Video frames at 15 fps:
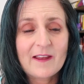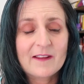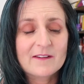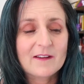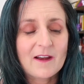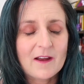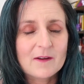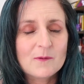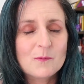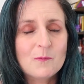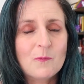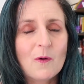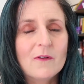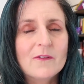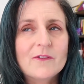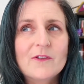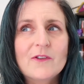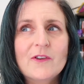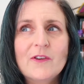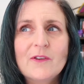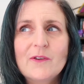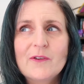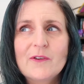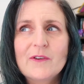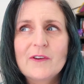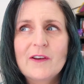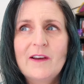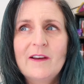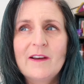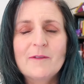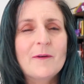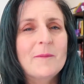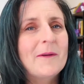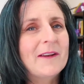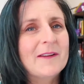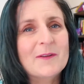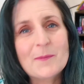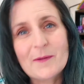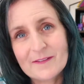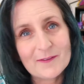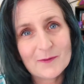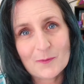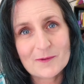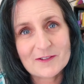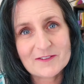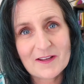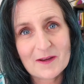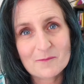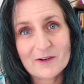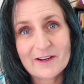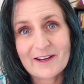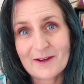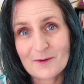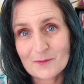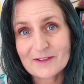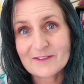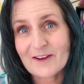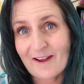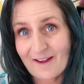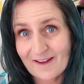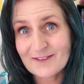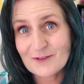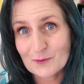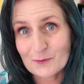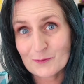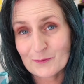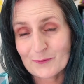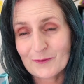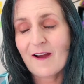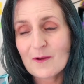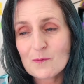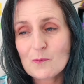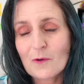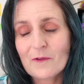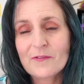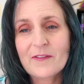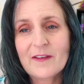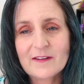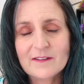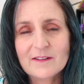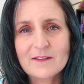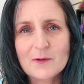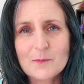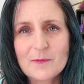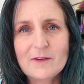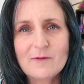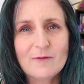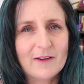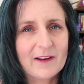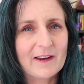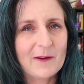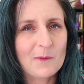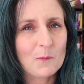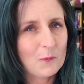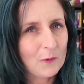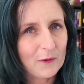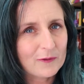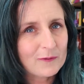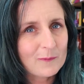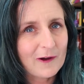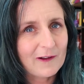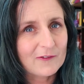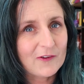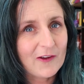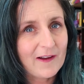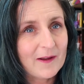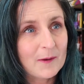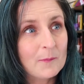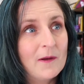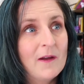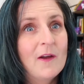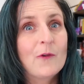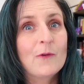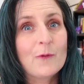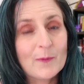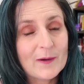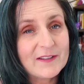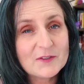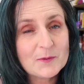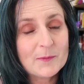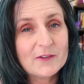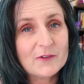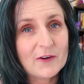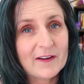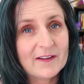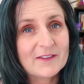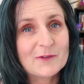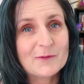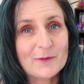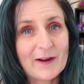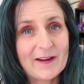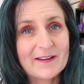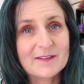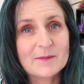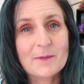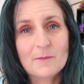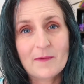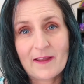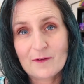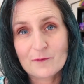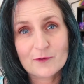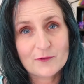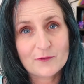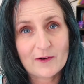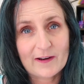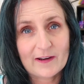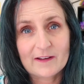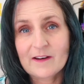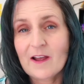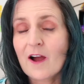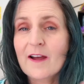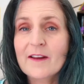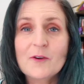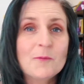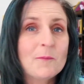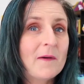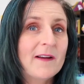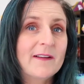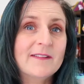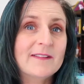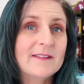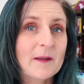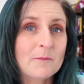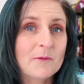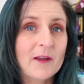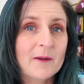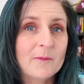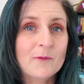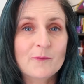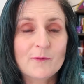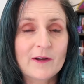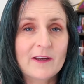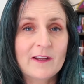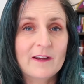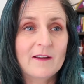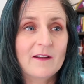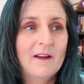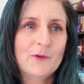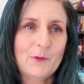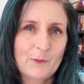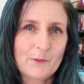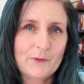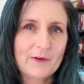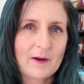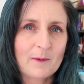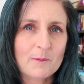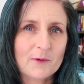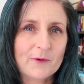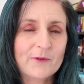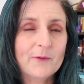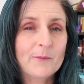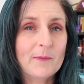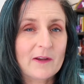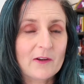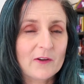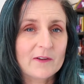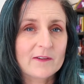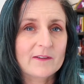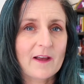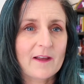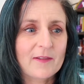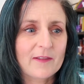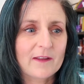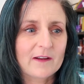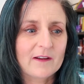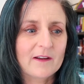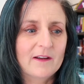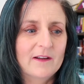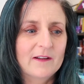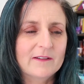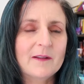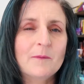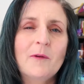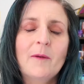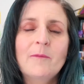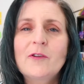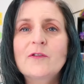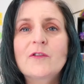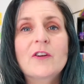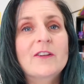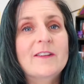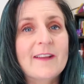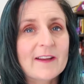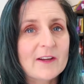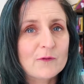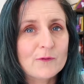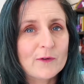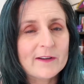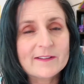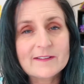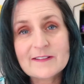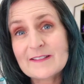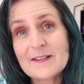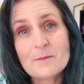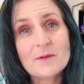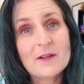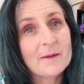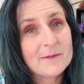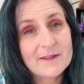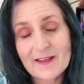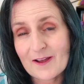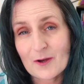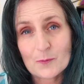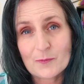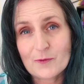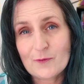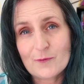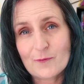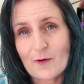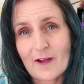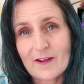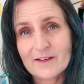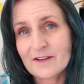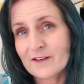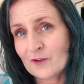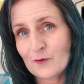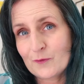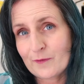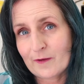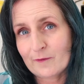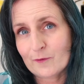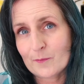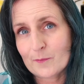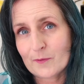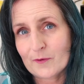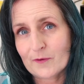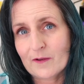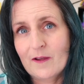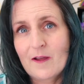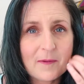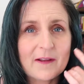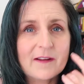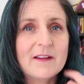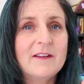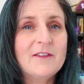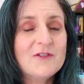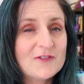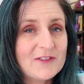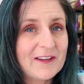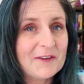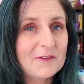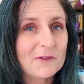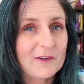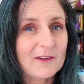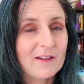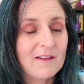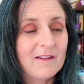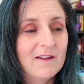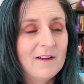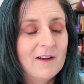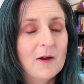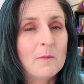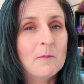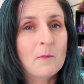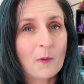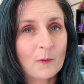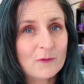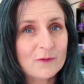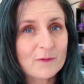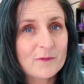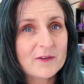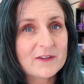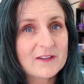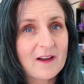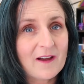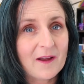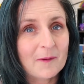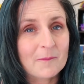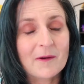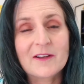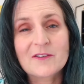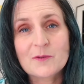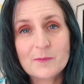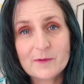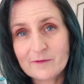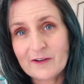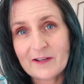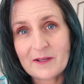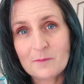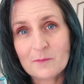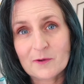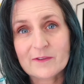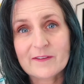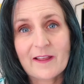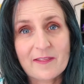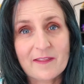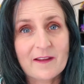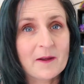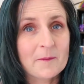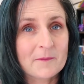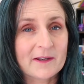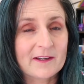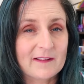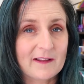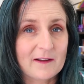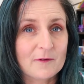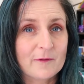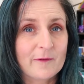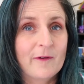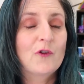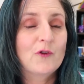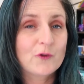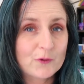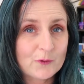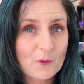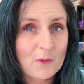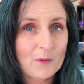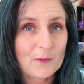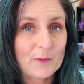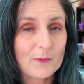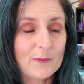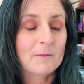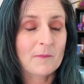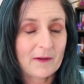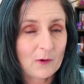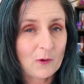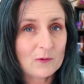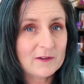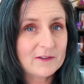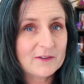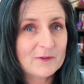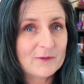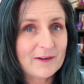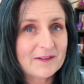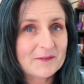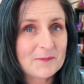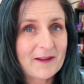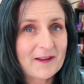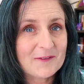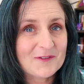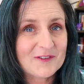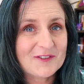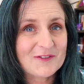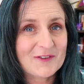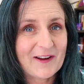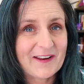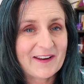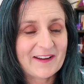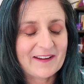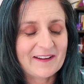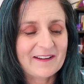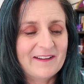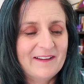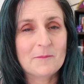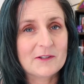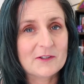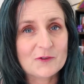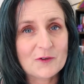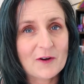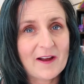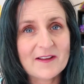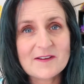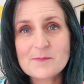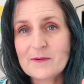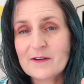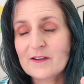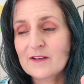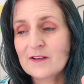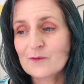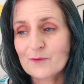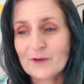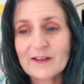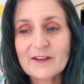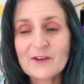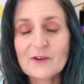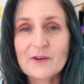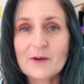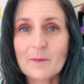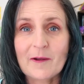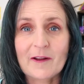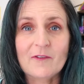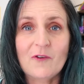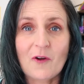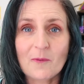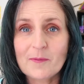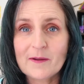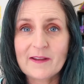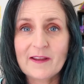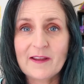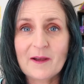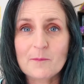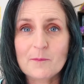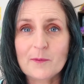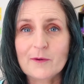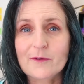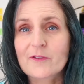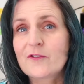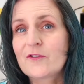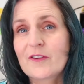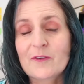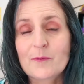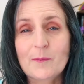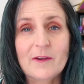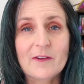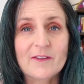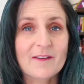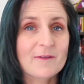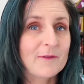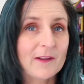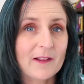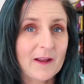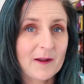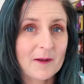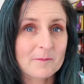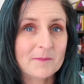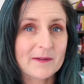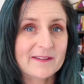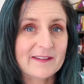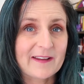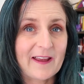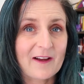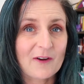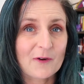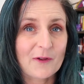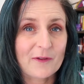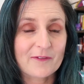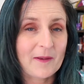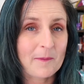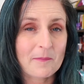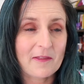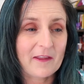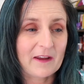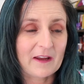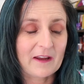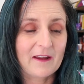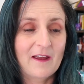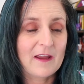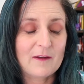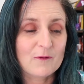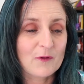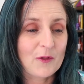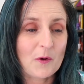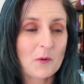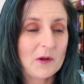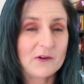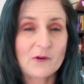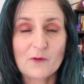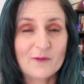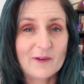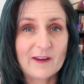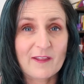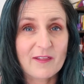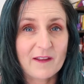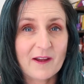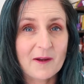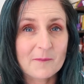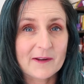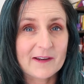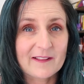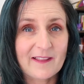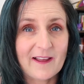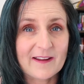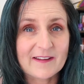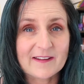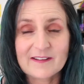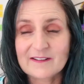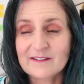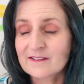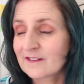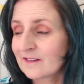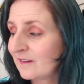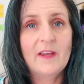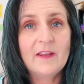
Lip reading: And I want to, if I'm going to spend so much time reading, which I do, I want that to be really worthwhile time. So I should be trying to raise my average rating. Now, I don't mind sometimes reading 2-star books, because I think sometimes you've got to take a risk. Sometimes that helps you find a new favorite book. But in general, most of the time, I should be reading books I think I'm love. So my goal is to raise my average rating. I'm gonna try to be really good about not picking up books just because I feel like I'm missing out on something, even though I don't really think I'm gonna like it.